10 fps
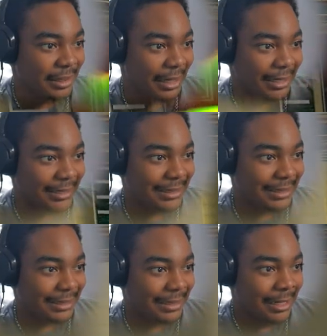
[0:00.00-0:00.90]

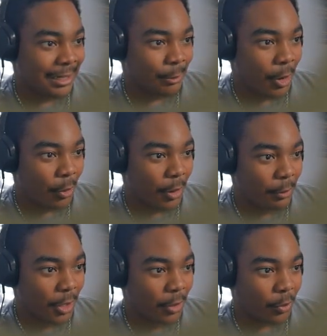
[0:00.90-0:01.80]
Hey, whoa, whoa,
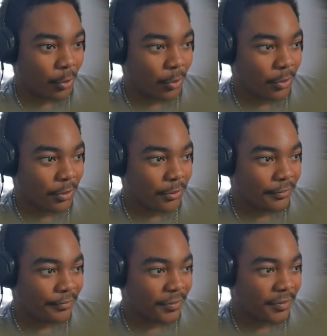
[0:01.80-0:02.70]
whoa.
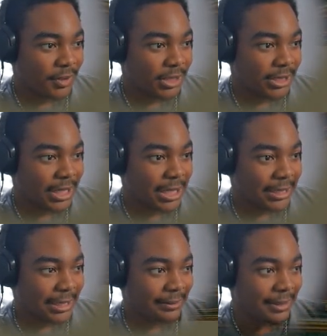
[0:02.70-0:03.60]
God
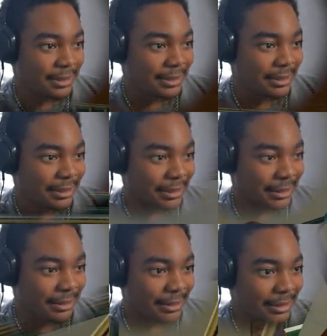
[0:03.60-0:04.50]
damn it. All
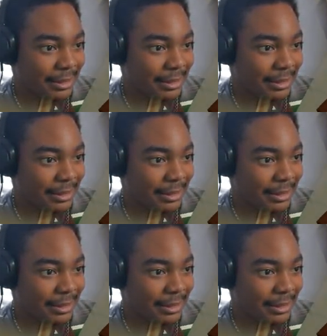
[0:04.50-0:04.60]
right,